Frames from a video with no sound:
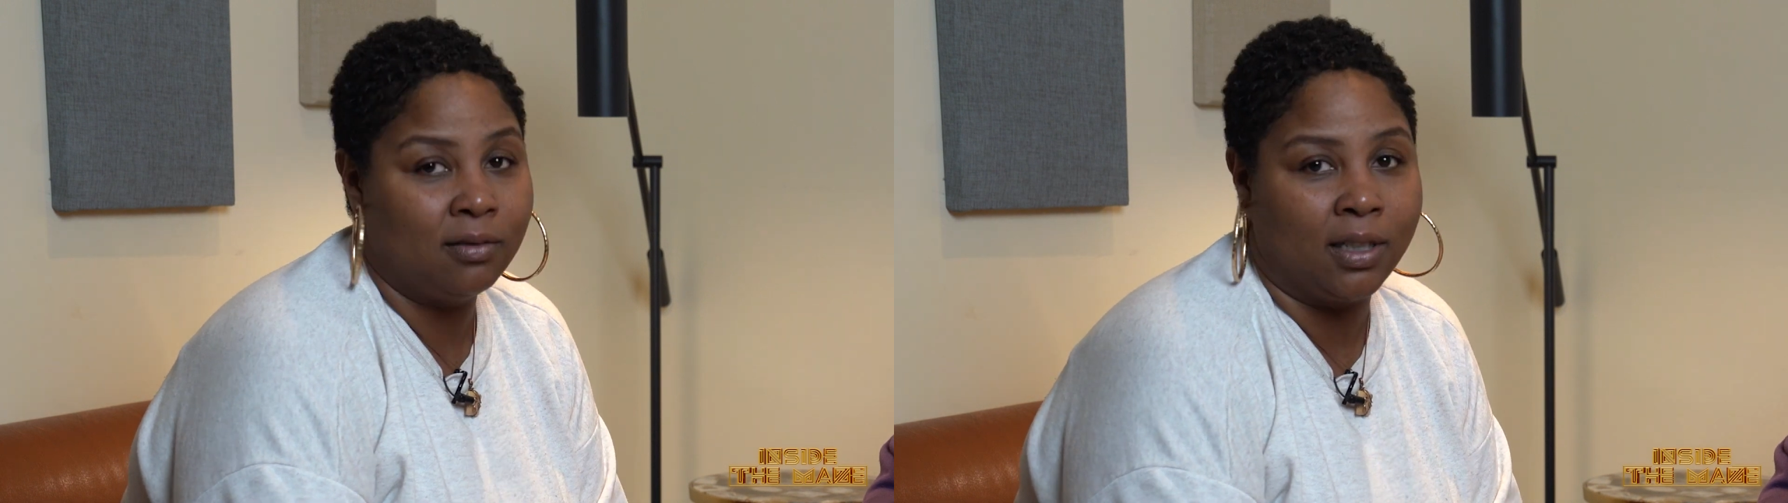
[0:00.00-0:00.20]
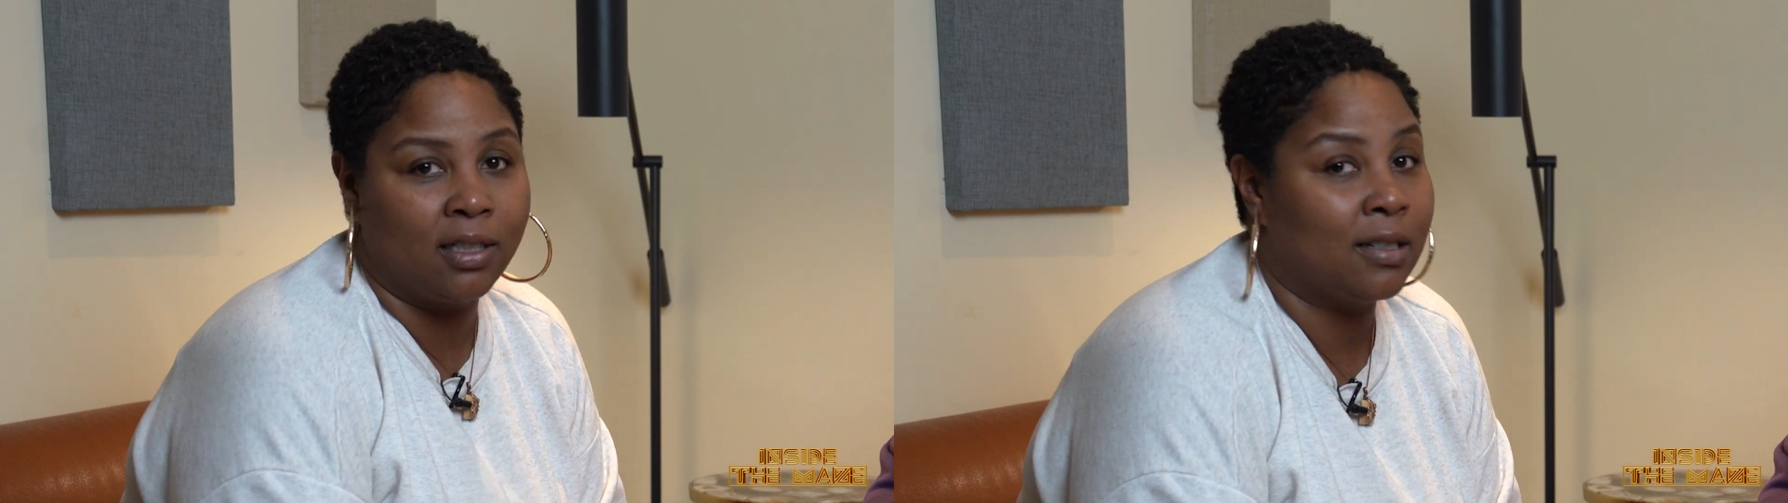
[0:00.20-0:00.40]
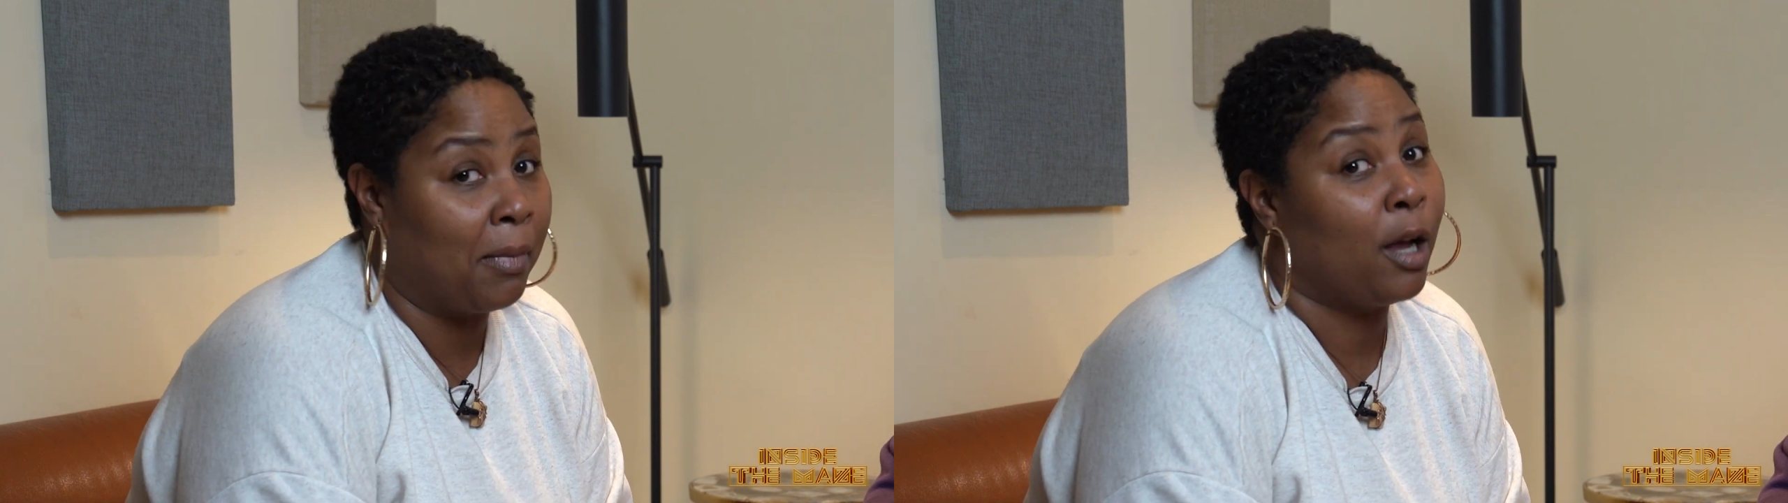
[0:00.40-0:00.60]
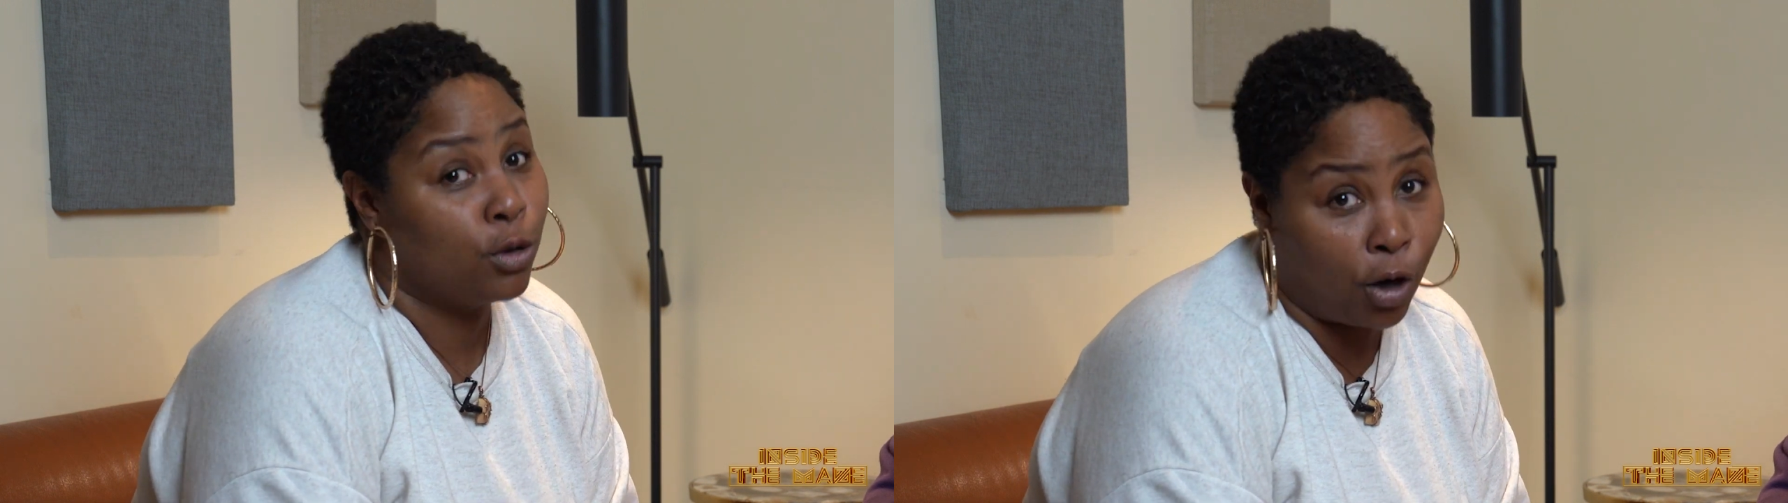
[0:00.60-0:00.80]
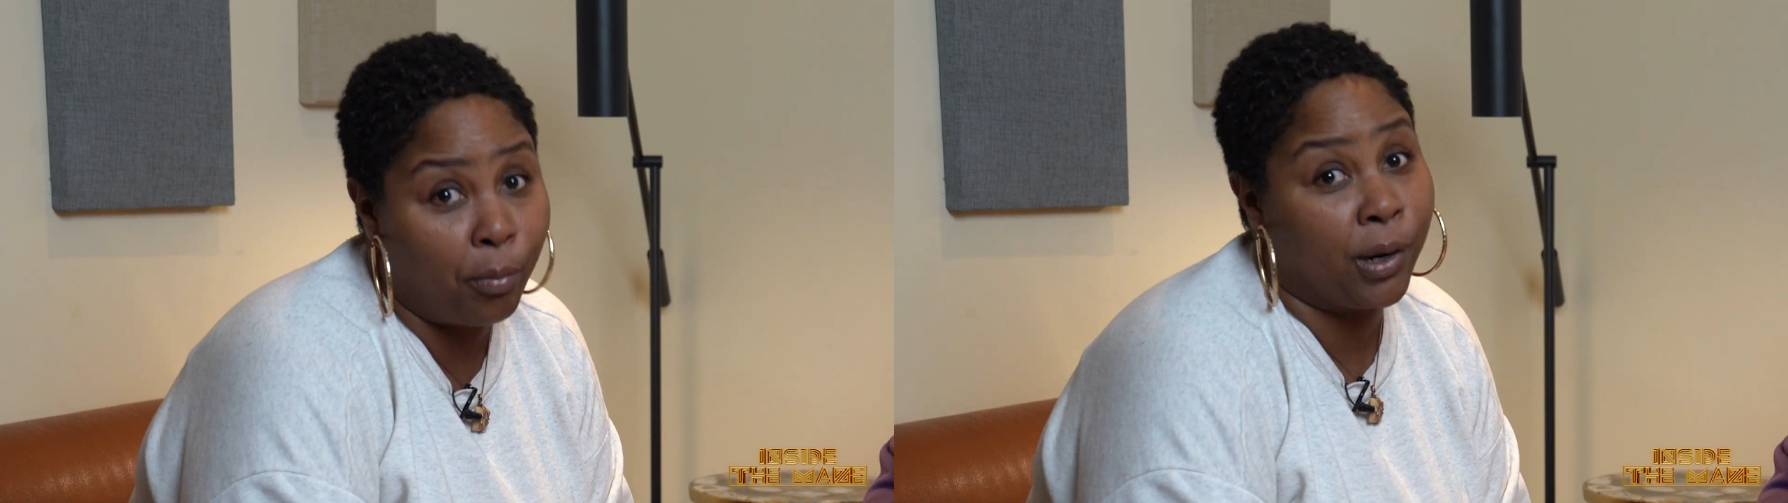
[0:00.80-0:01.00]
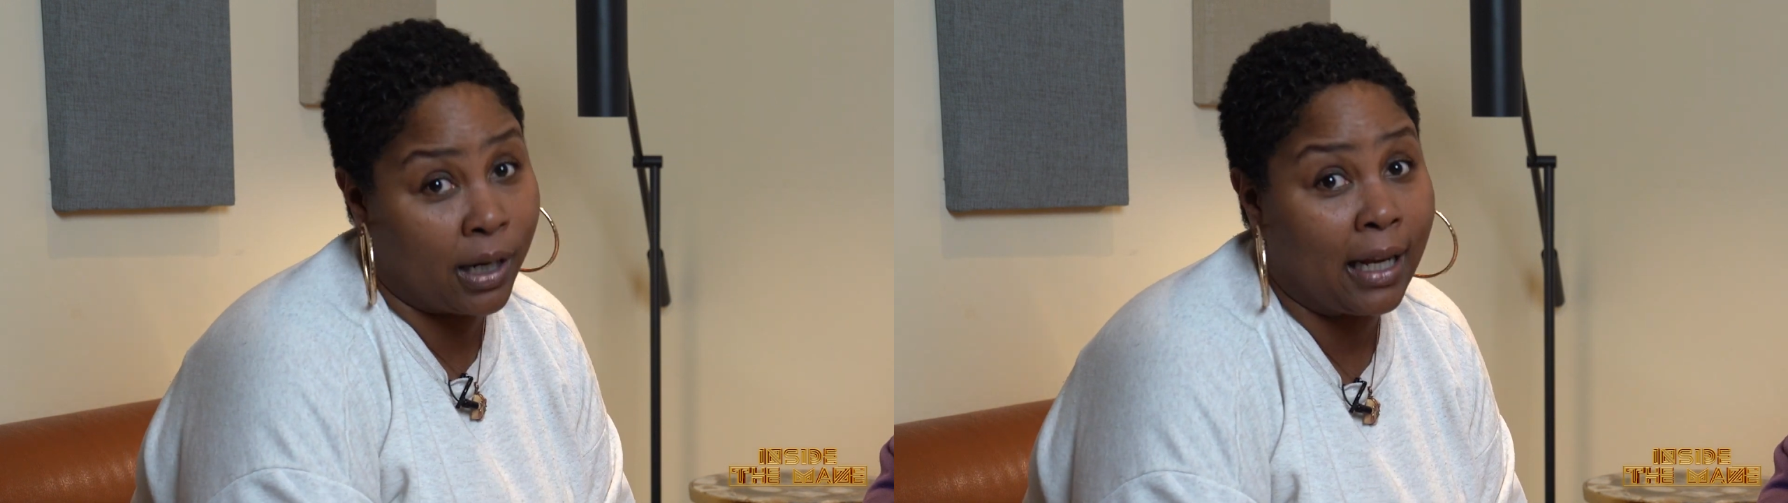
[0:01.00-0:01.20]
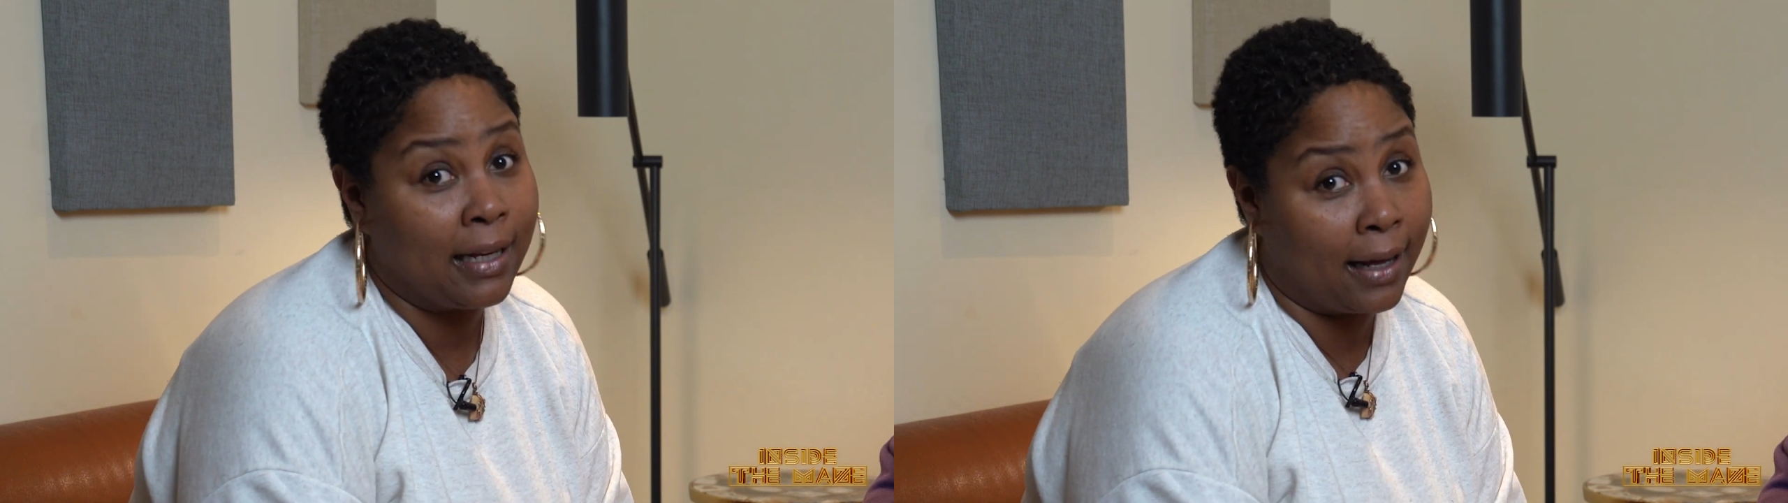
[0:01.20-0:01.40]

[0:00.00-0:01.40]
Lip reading: than who's gonna put in that